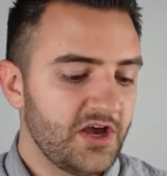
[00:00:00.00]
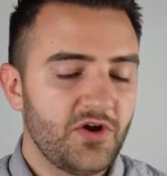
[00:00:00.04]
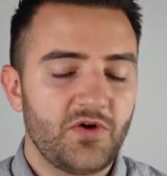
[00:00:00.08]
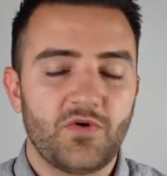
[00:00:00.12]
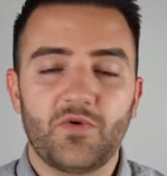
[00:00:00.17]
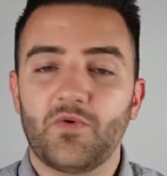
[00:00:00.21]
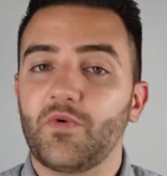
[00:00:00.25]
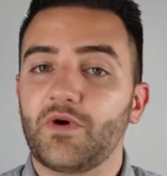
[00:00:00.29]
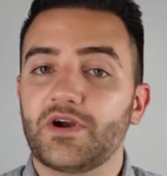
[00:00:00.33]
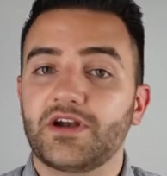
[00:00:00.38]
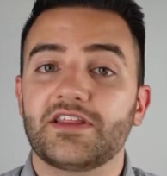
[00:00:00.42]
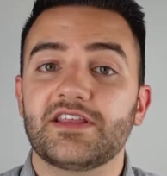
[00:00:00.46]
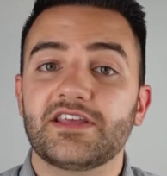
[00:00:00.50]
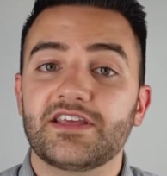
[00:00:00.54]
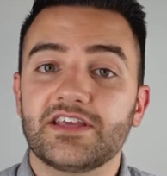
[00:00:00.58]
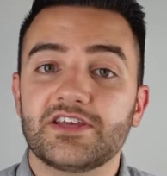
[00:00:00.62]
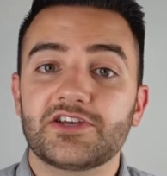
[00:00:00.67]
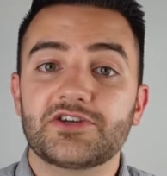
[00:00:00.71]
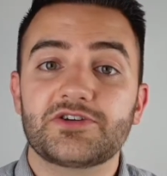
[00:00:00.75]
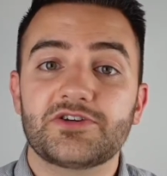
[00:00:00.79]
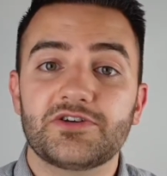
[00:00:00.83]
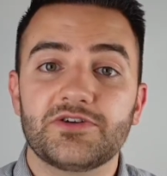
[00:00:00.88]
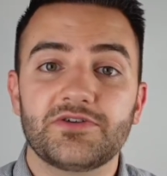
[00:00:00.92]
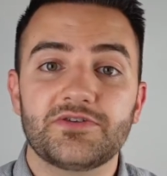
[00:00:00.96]
what are the
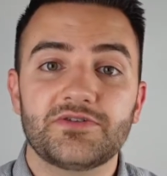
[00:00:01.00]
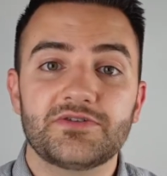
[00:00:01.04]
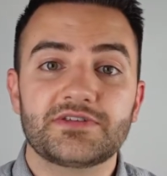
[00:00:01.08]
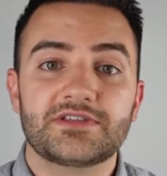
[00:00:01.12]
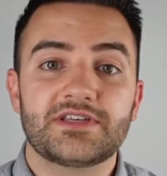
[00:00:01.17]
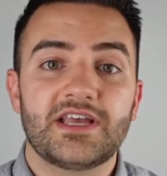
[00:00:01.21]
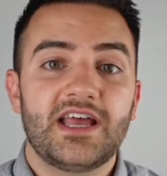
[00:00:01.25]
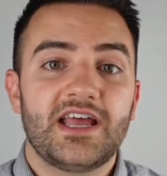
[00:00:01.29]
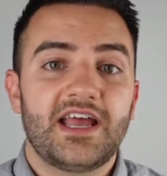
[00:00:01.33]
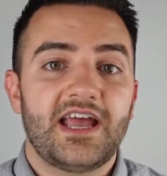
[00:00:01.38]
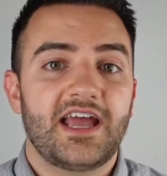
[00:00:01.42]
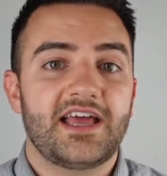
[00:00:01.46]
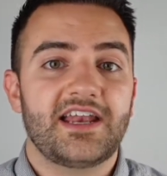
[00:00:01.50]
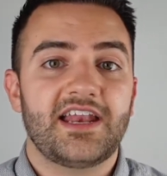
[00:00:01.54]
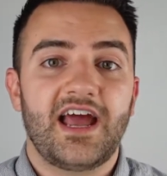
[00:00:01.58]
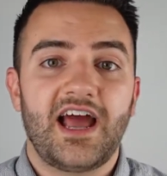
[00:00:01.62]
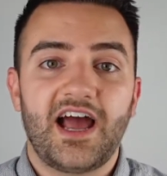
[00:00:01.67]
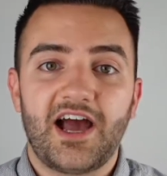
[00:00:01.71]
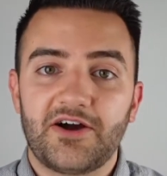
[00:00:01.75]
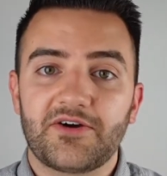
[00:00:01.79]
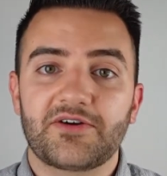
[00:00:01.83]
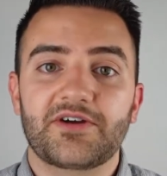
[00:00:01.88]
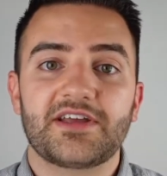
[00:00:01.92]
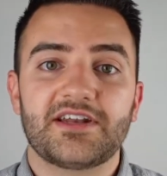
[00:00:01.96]
issues, and
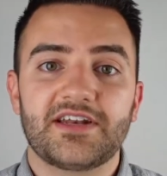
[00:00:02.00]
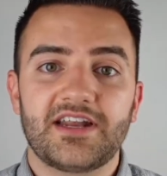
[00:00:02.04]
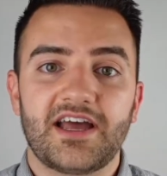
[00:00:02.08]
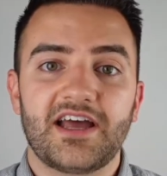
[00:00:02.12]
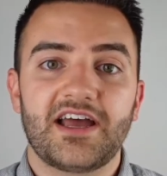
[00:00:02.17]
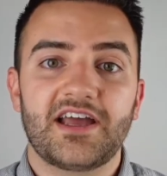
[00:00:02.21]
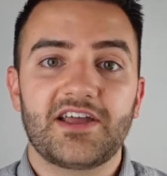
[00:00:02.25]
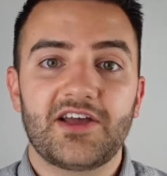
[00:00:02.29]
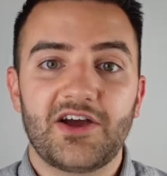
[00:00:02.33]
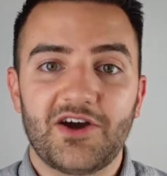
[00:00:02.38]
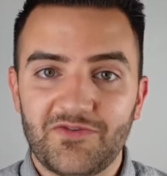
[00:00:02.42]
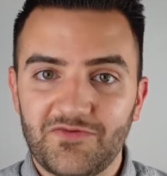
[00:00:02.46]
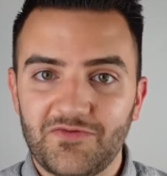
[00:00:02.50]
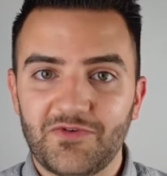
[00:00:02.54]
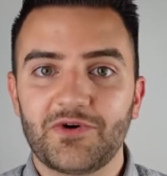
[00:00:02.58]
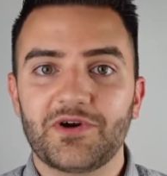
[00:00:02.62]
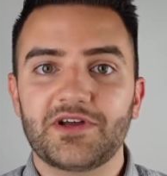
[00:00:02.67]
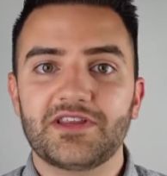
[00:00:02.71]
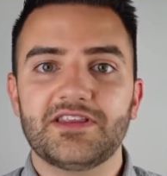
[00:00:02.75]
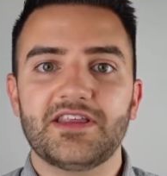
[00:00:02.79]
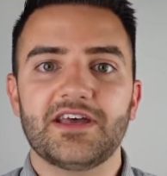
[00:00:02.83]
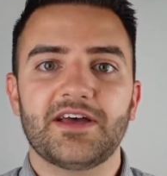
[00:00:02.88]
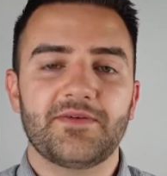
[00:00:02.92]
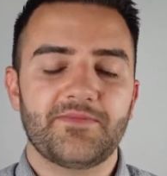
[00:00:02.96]
how can I
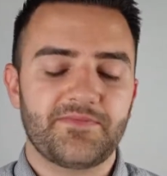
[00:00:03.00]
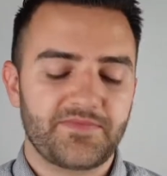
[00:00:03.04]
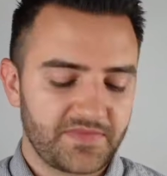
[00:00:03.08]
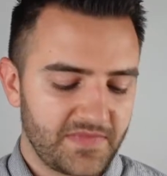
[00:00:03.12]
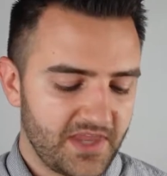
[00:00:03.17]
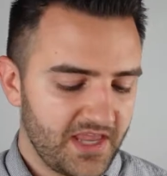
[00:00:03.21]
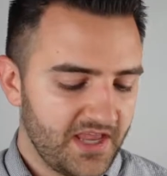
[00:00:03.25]
avoid them?